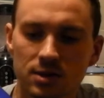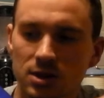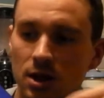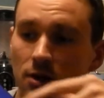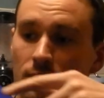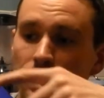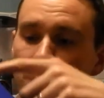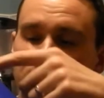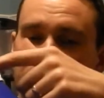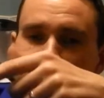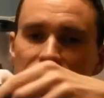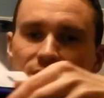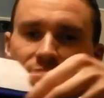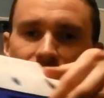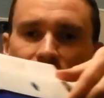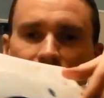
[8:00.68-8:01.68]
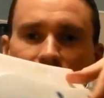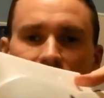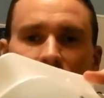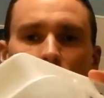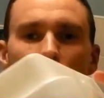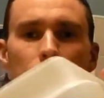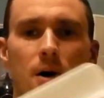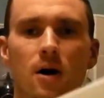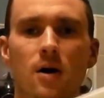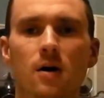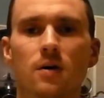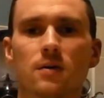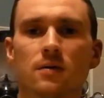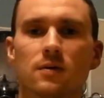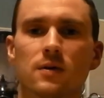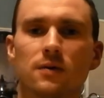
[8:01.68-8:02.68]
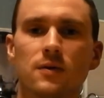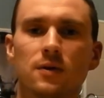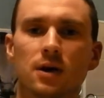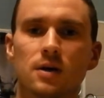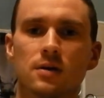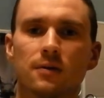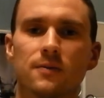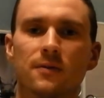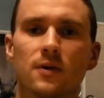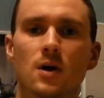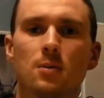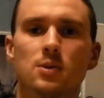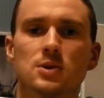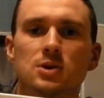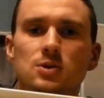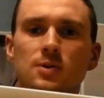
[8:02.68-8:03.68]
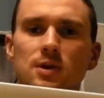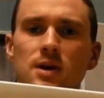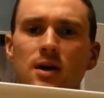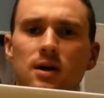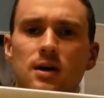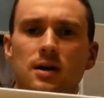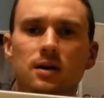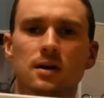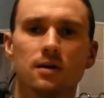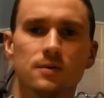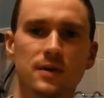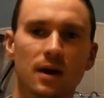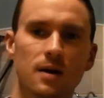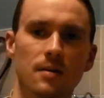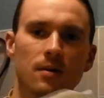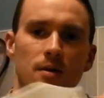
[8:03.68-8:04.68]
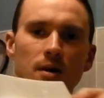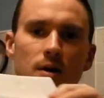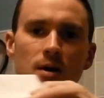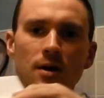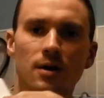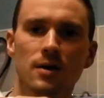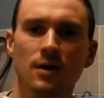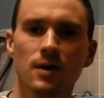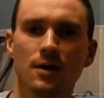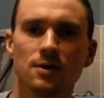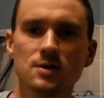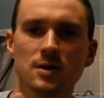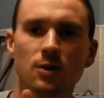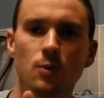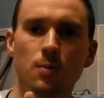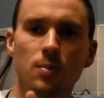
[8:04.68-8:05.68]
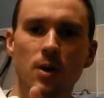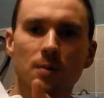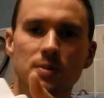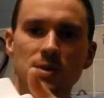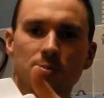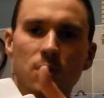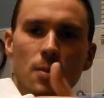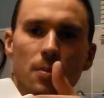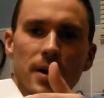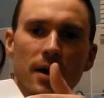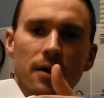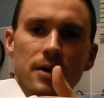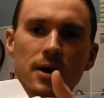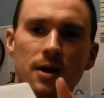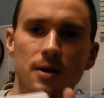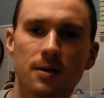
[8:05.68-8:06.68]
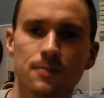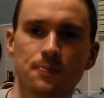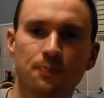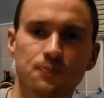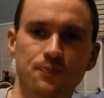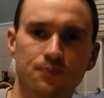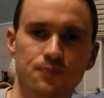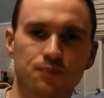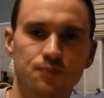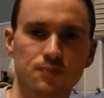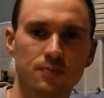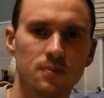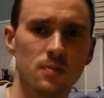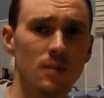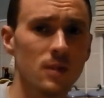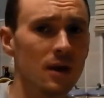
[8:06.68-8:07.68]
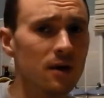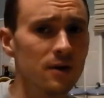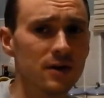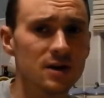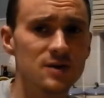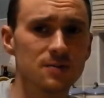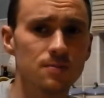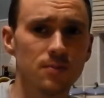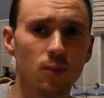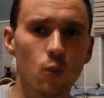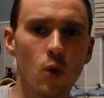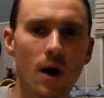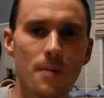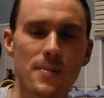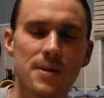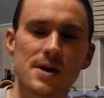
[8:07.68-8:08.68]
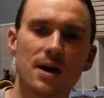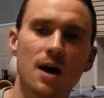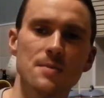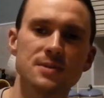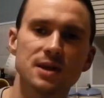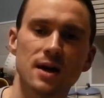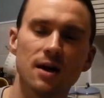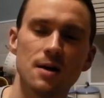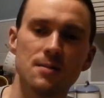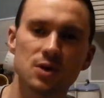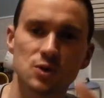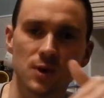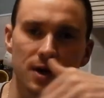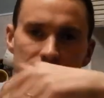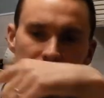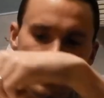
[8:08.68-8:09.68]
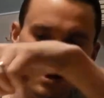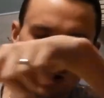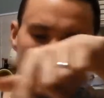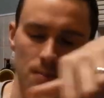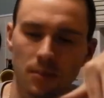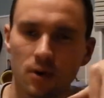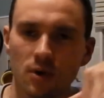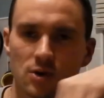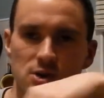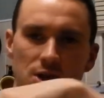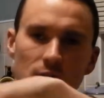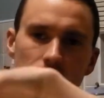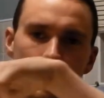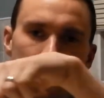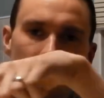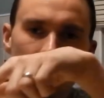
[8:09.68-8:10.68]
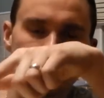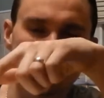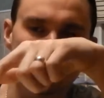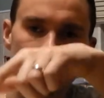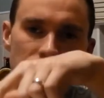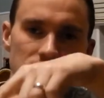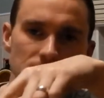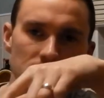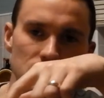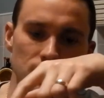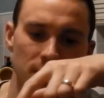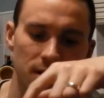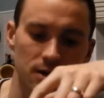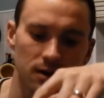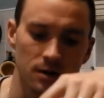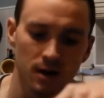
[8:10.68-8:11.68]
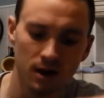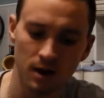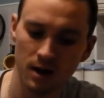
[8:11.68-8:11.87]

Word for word: So this actually does come apart if you get the Thermos 28 litre. That those little poppers pop out there. This white bit comes out in between. There's like a polystyrene box that goes in between.